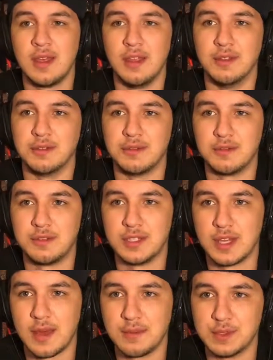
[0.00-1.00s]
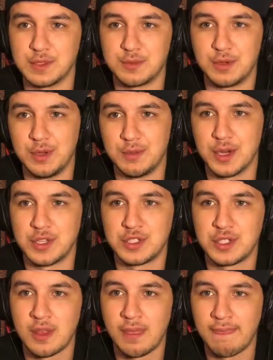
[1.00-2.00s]
To them, it was pretty
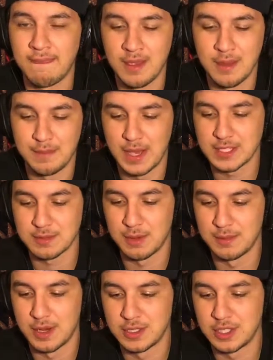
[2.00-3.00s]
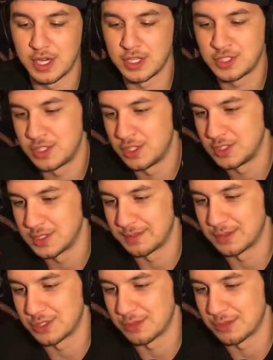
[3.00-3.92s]
much basketball montage, something